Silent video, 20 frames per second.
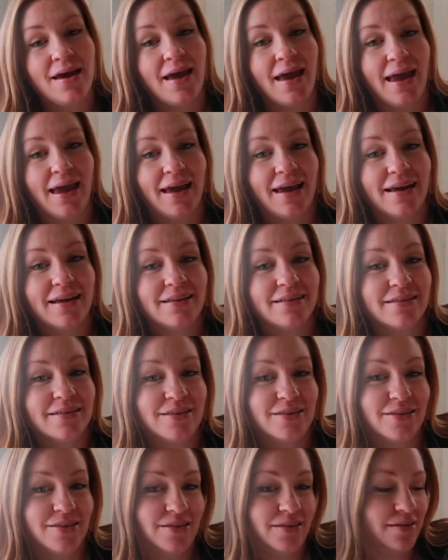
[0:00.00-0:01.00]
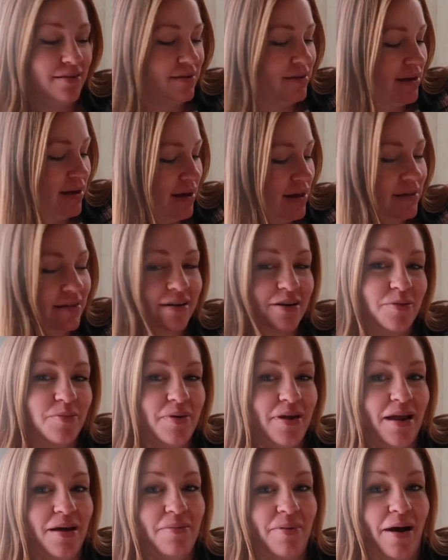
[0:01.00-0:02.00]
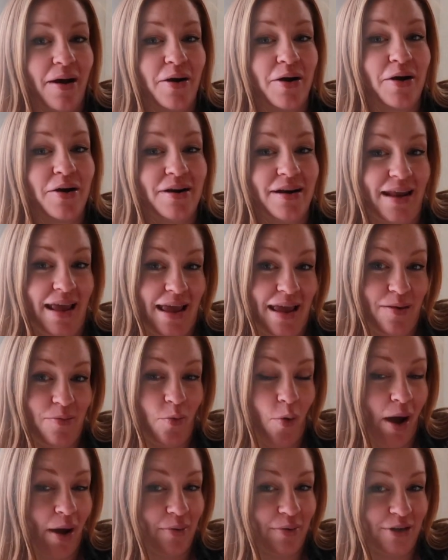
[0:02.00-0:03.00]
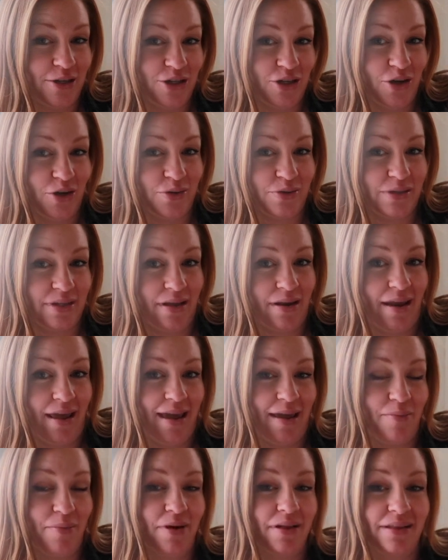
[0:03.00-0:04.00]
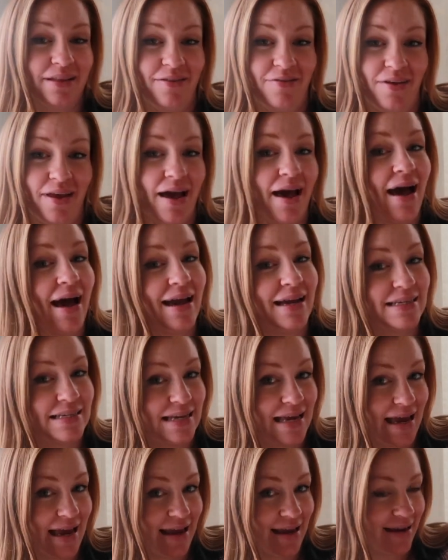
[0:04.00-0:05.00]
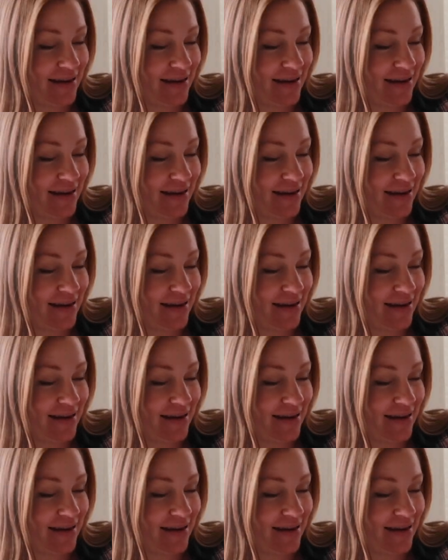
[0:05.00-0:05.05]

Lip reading: and a little bit about her name, why we chose the name Olivia Haydee.